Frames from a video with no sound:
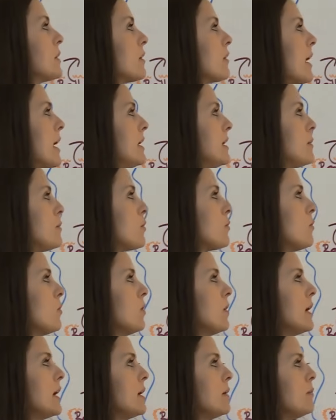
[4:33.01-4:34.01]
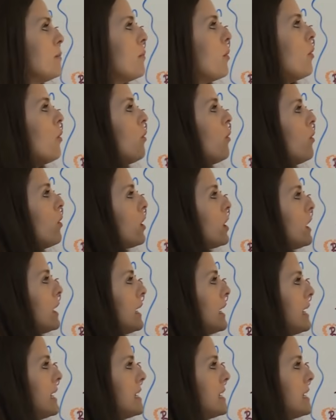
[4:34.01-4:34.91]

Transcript: Okay, number one, poor